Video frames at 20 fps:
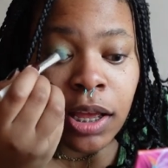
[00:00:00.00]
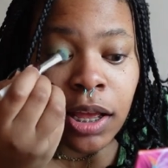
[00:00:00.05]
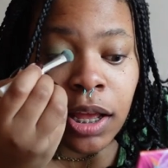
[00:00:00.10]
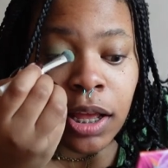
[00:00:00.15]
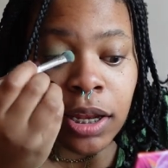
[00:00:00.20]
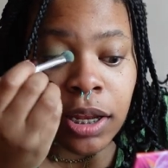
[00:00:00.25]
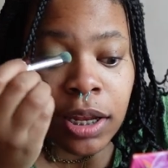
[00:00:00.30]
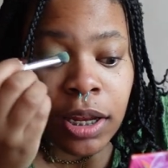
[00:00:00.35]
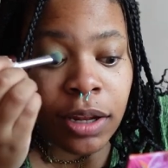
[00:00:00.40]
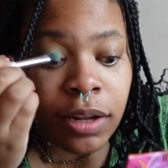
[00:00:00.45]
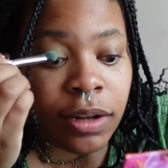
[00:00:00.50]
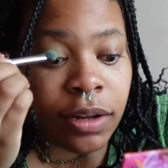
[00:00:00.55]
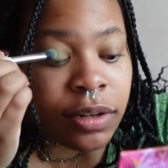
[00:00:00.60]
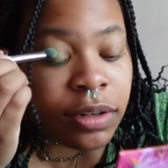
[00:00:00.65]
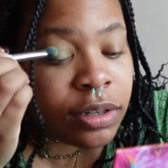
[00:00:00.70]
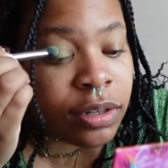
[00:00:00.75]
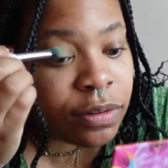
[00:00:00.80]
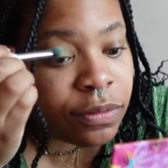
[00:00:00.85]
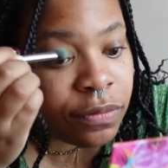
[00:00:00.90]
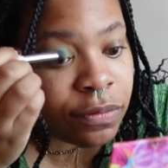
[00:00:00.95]
Uh,
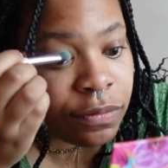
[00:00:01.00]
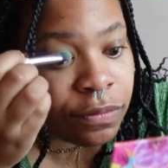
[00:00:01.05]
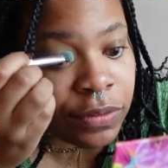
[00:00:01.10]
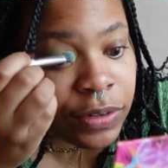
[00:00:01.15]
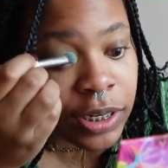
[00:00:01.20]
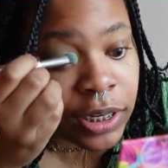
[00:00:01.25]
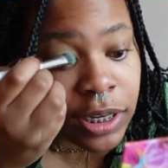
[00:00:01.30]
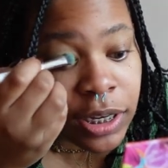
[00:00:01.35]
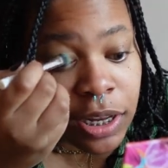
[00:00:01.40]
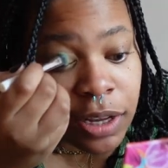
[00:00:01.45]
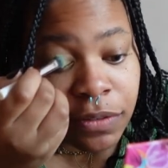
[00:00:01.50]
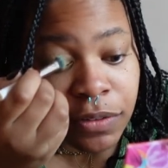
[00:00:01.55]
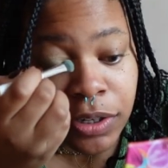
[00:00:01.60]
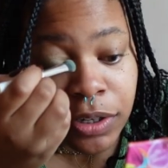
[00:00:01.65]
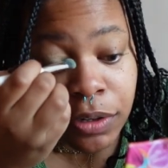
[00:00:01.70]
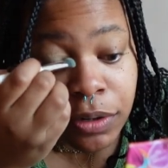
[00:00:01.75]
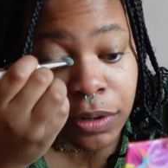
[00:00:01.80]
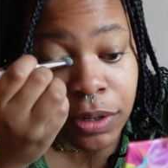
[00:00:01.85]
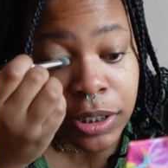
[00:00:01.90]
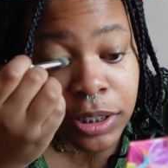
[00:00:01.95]
V
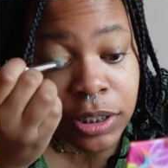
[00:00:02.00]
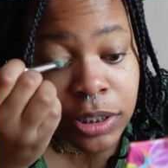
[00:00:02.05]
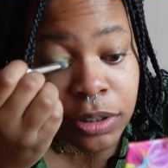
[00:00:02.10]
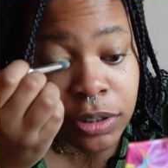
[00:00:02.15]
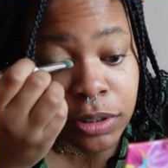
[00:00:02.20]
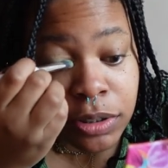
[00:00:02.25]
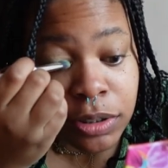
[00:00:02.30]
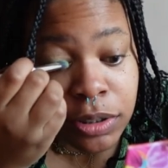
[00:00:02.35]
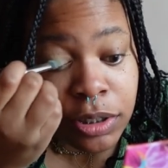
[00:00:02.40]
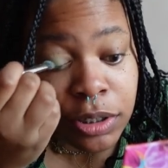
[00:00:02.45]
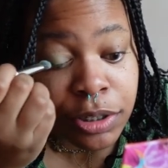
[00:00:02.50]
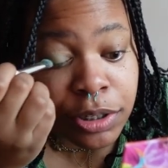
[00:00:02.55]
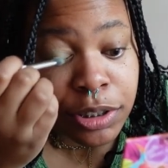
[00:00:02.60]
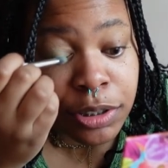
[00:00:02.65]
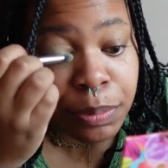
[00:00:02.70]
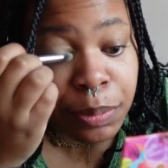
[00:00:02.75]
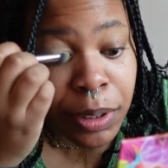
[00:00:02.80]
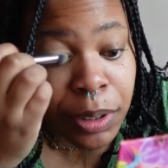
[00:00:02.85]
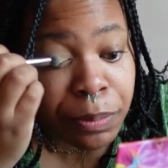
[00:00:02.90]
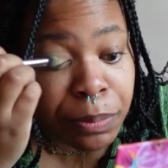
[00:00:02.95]
loving crystals. There's
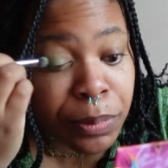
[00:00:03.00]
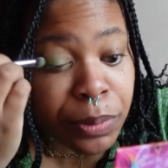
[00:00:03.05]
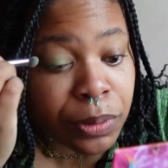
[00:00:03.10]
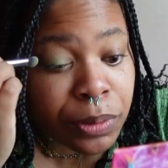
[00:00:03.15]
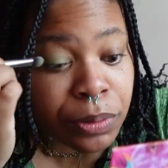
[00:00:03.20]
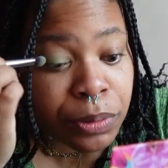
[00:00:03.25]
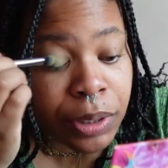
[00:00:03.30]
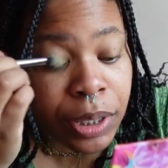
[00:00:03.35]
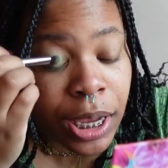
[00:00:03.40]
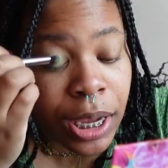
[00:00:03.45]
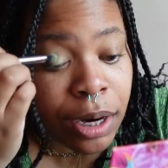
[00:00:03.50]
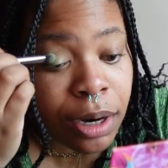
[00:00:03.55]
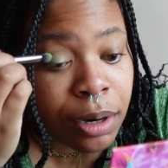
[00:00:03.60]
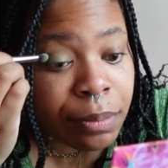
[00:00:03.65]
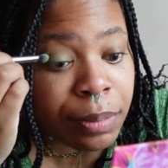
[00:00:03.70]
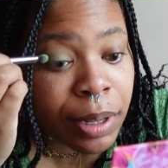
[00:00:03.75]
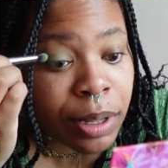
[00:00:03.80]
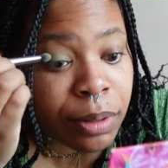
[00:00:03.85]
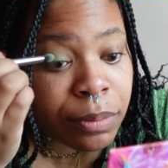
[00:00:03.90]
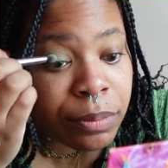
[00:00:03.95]
people who care
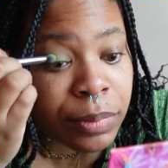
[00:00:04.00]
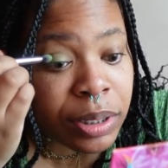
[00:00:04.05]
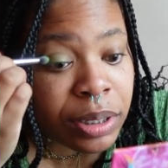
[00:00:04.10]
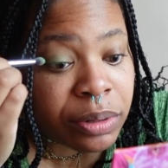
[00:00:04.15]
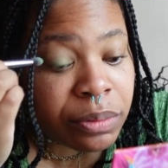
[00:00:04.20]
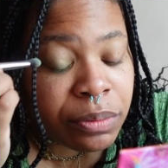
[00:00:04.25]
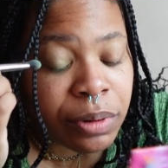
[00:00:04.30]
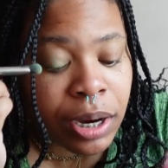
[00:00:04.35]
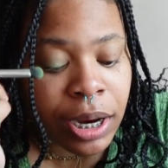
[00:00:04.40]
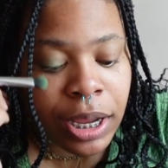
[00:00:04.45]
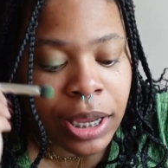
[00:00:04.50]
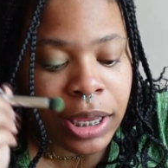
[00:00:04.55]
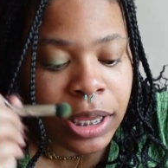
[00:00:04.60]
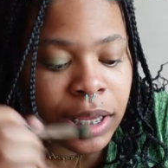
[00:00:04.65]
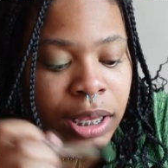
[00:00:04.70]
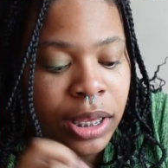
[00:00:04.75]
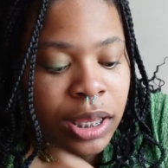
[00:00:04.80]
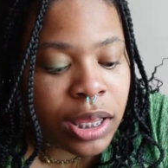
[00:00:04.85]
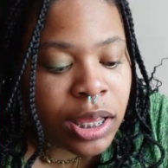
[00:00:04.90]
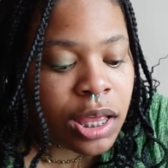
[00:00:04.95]
about me, right?
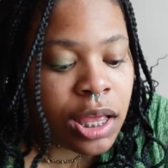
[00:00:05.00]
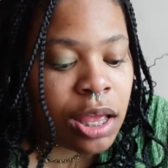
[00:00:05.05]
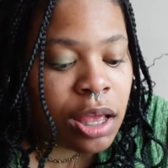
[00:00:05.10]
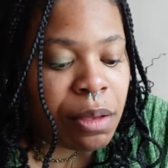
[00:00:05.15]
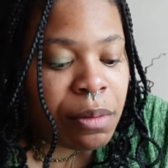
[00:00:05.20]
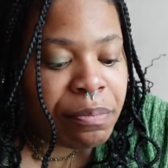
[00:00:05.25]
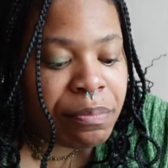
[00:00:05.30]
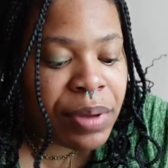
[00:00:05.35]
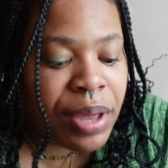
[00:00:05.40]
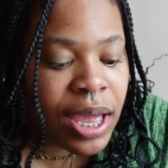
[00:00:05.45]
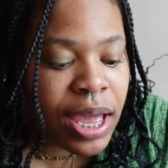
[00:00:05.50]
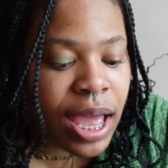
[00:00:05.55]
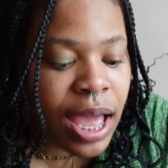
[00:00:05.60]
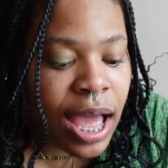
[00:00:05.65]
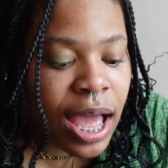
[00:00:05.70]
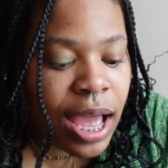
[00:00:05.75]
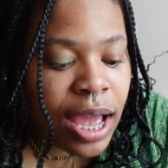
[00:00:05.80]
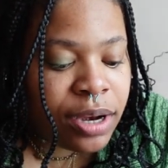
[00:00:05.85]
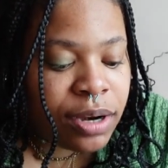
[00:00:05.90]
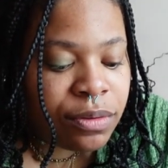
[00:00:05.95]
But
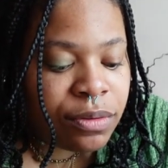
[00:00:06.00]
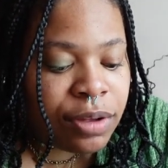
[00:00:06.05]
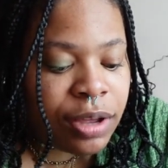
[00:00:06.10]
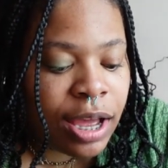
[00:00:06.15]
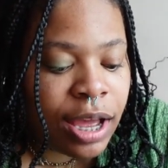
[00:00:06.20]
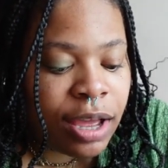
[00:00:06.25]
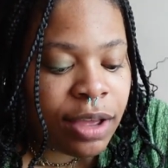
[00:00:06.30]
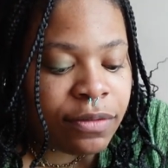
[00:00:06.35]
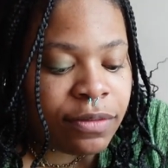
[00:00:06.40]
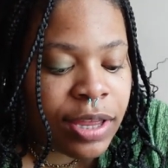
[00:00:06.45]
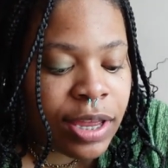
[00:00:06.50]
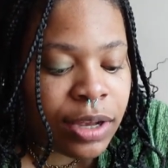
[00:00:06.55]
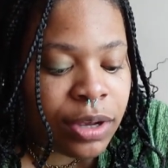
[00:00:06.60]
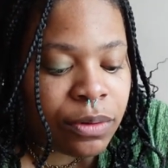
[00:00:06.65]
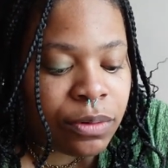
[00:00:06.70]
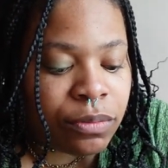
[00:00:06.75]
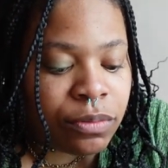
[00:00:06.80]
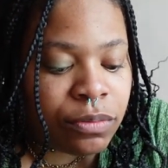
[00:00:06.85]
I don't have like